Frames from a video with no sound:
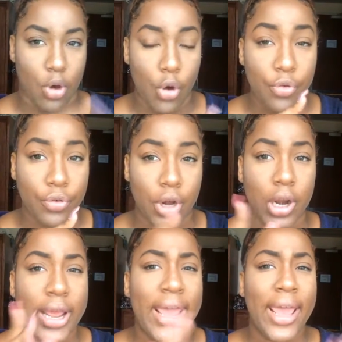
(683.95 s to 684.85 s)
over,
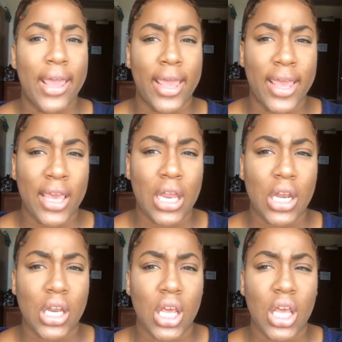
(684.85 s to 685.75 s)

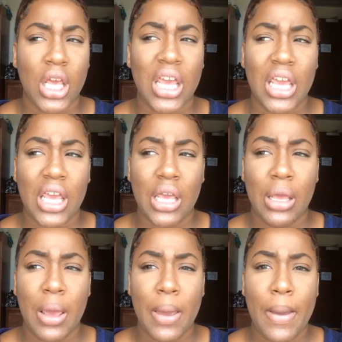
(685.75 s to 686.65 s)
and he